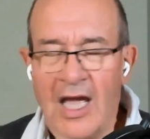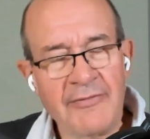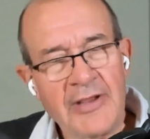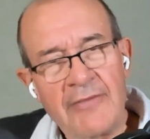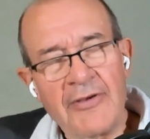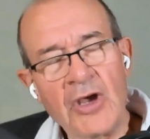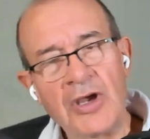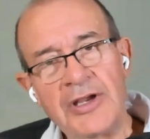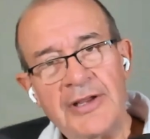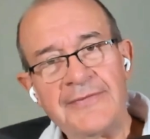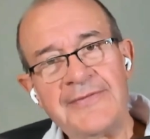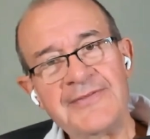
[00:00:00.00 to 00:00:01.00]
Have you ever
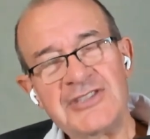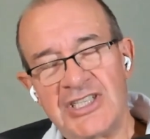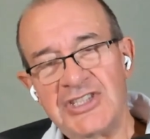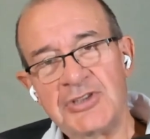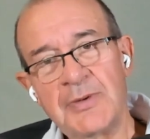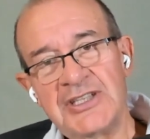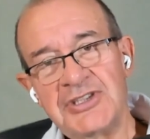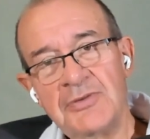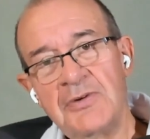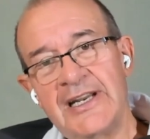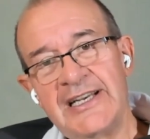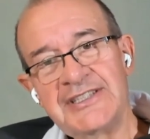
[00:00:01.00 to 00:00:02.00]
heard of
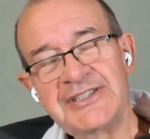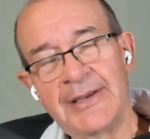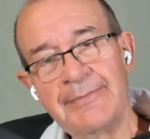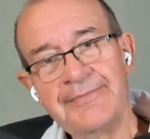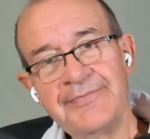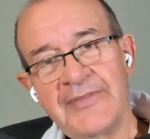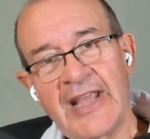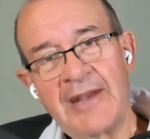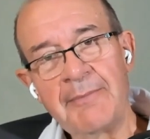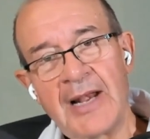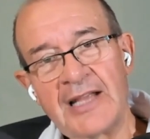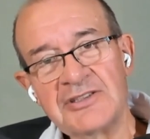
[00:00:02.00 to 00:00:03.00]
situational leadership,
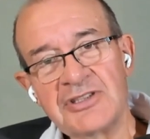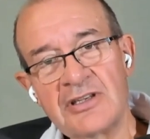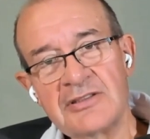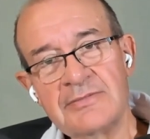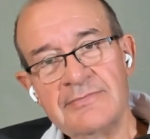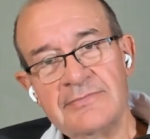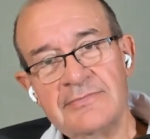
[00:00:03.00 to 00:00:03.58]
Ken Blanchard?